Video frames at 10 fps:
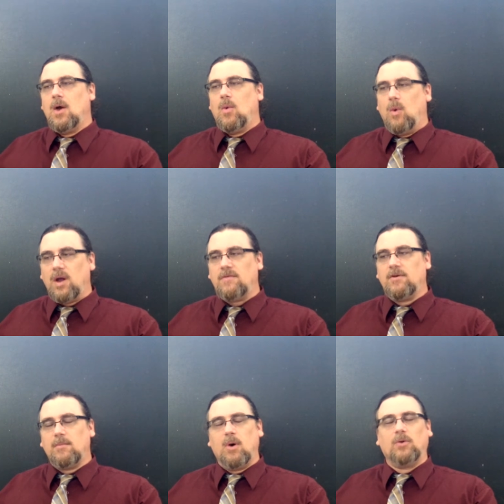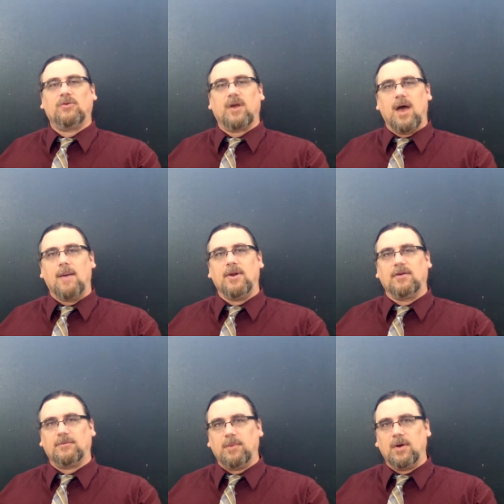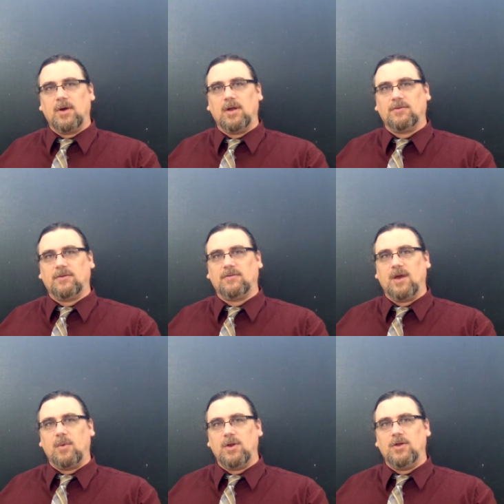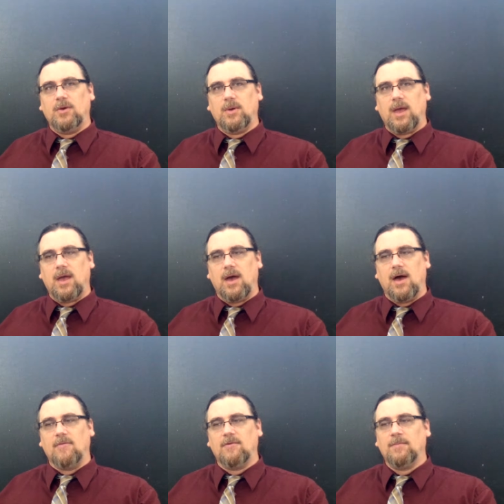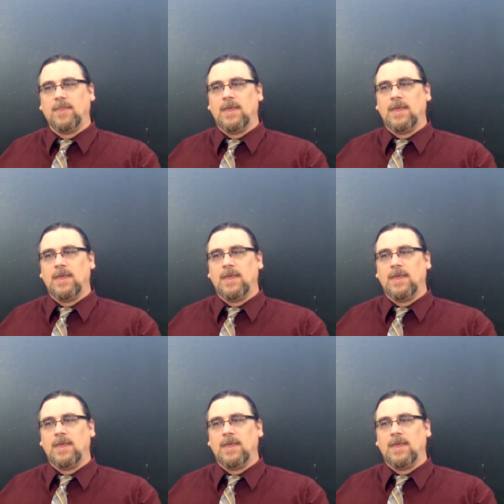one of the most common experiences that we do have